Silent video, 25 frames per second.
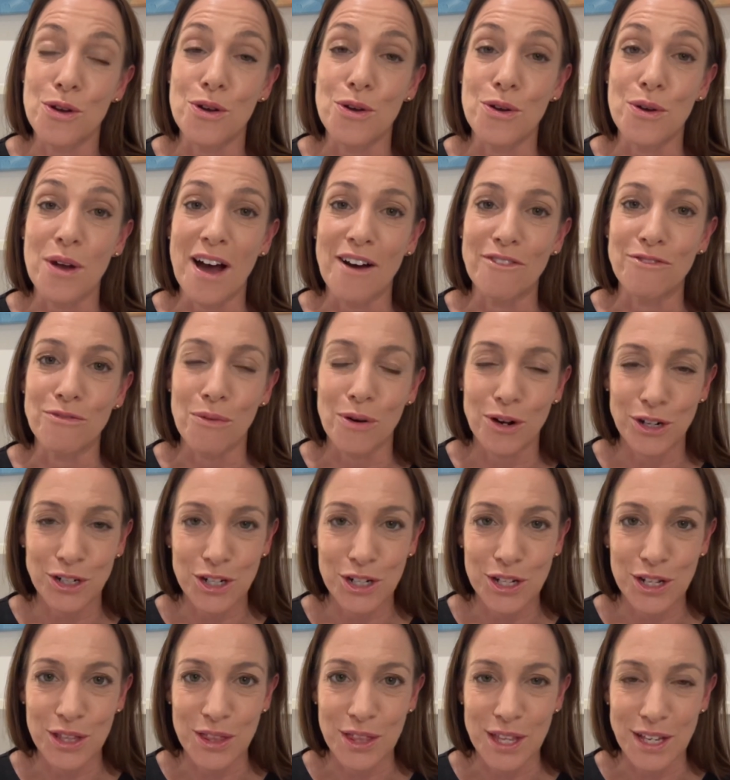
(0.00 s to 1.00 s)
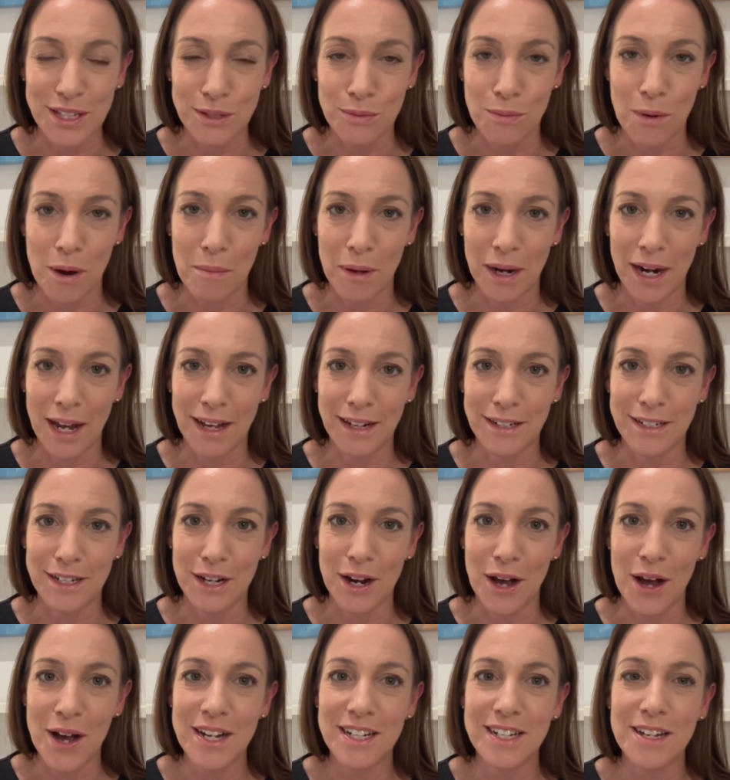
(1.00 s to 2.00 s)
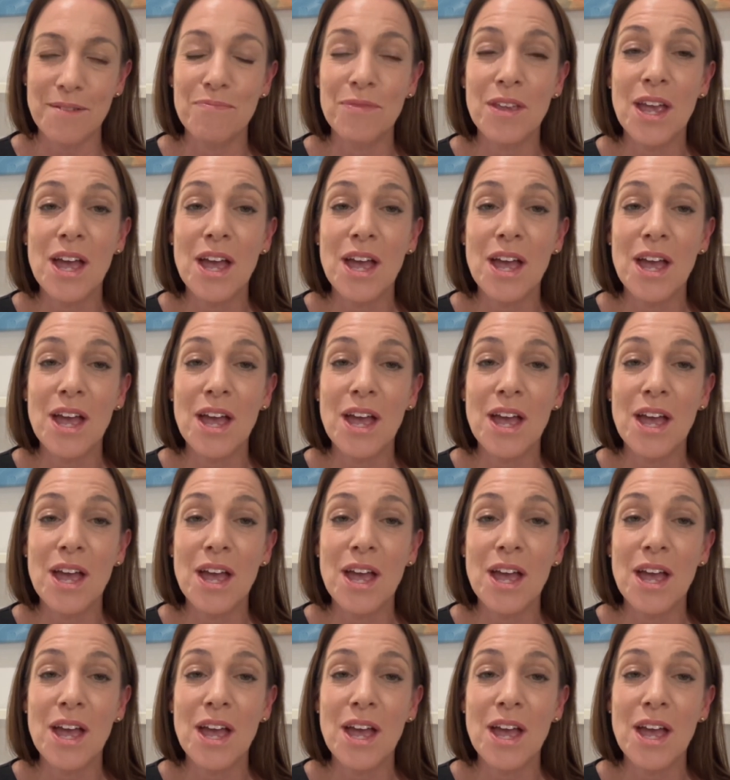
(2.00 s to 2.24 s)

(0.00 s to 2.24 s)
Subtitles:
who have watched this webinar tonight.